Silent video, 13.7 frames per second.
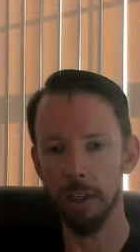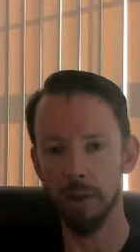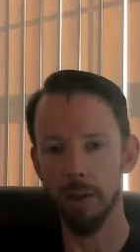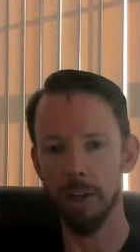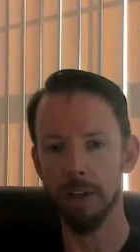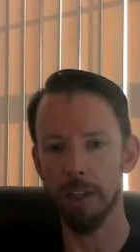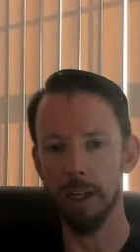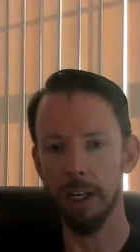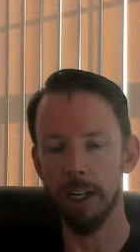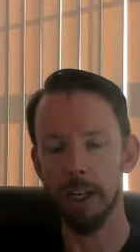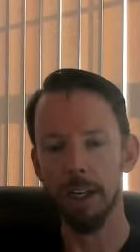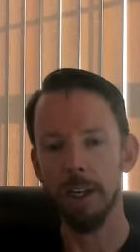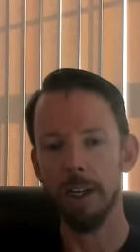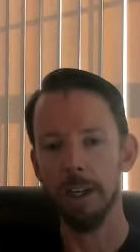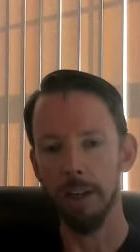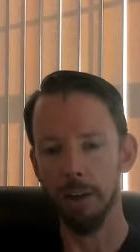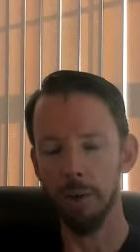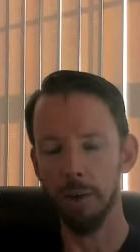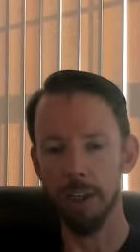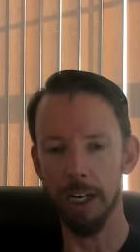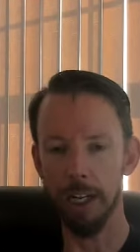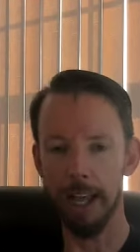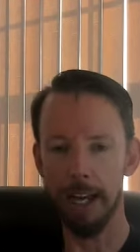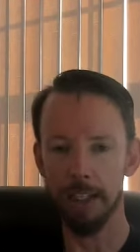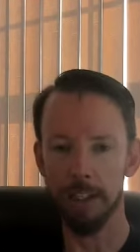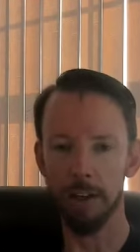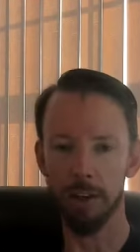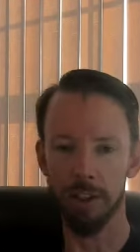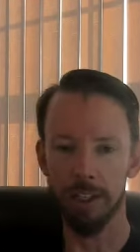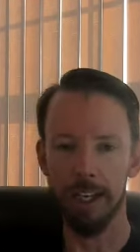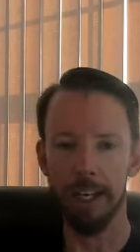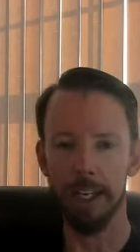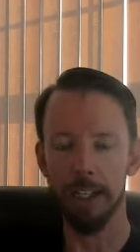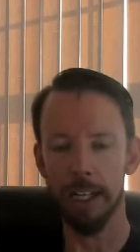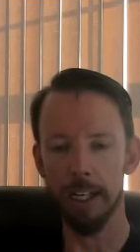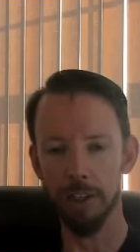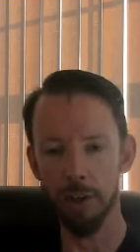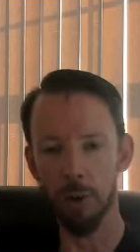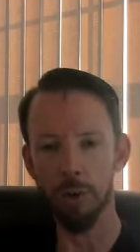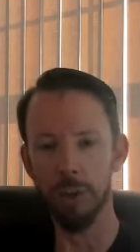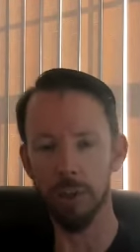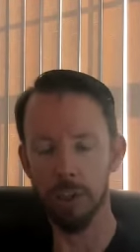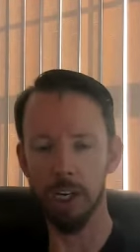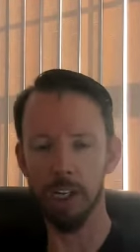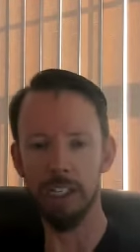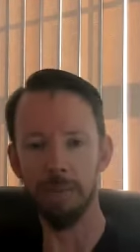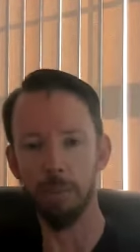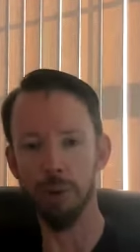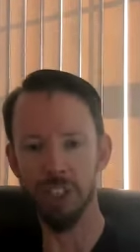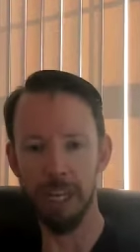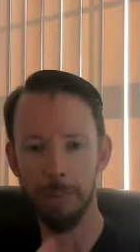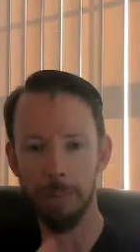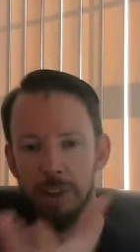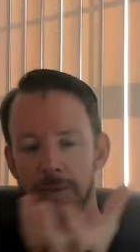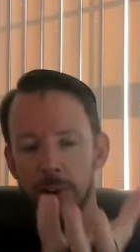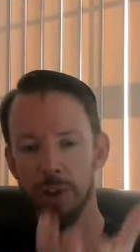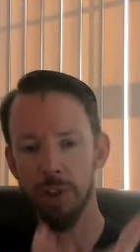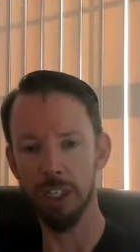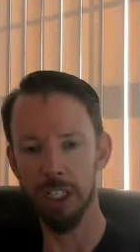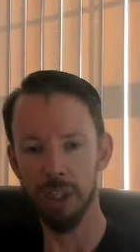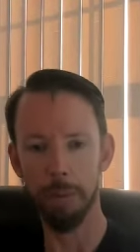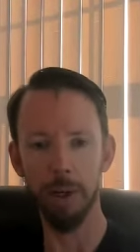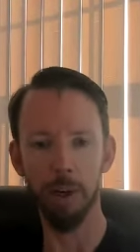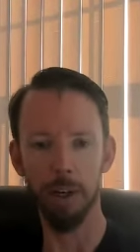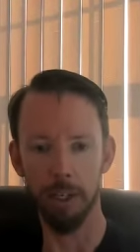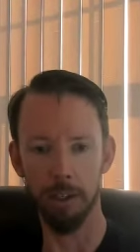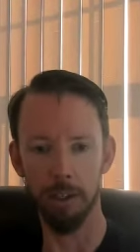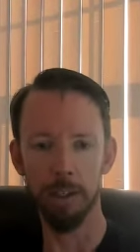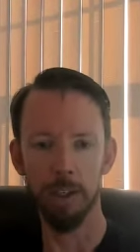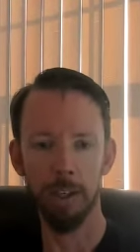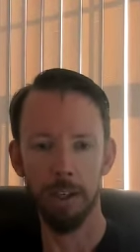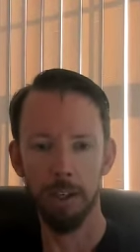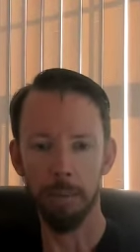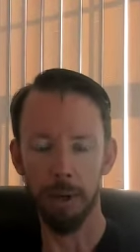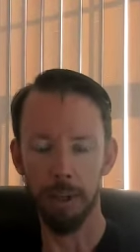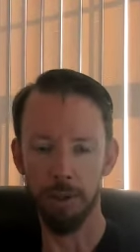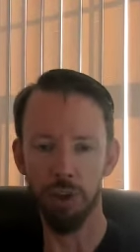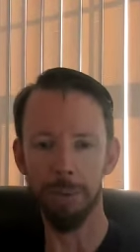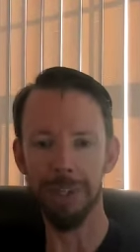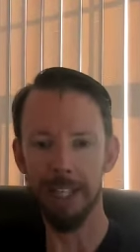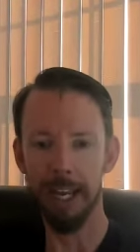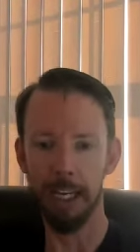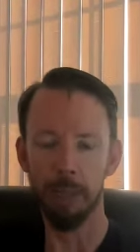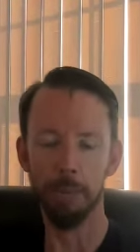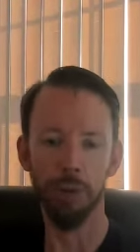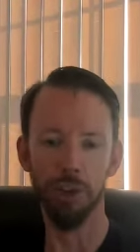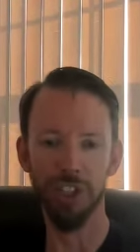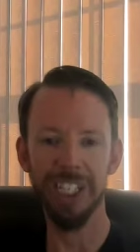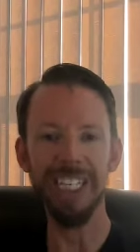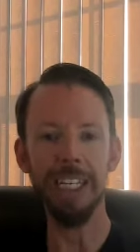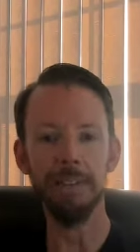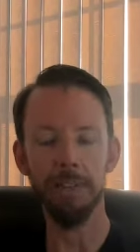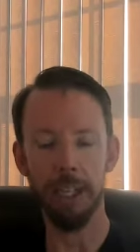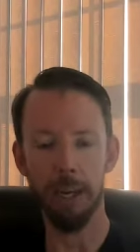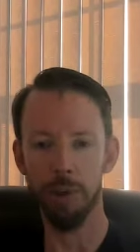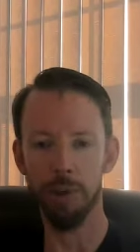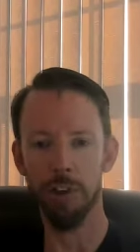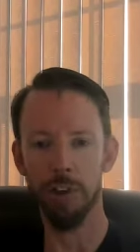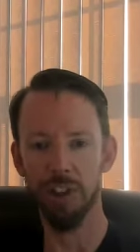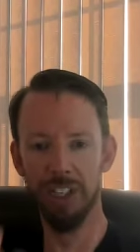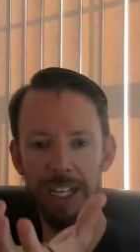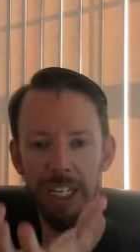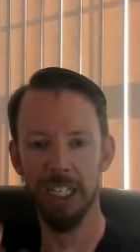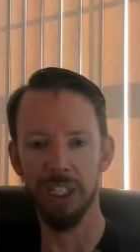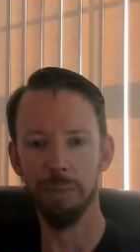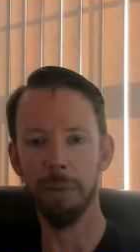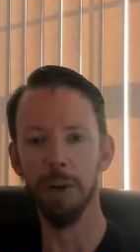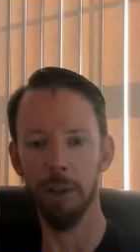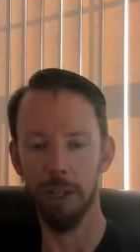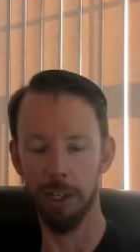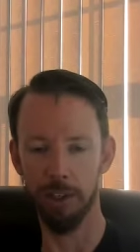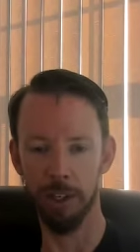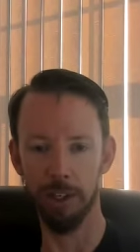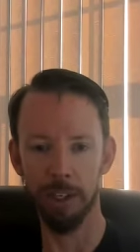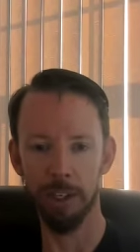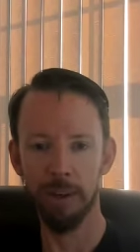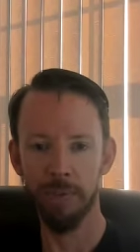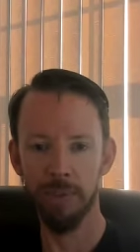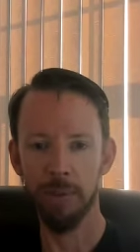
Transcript: So there's a, you know, you said it lacks understanding. That's the whole discussion of perception versus experience. My thermostat can perceive temperature, just can't experience it. Right.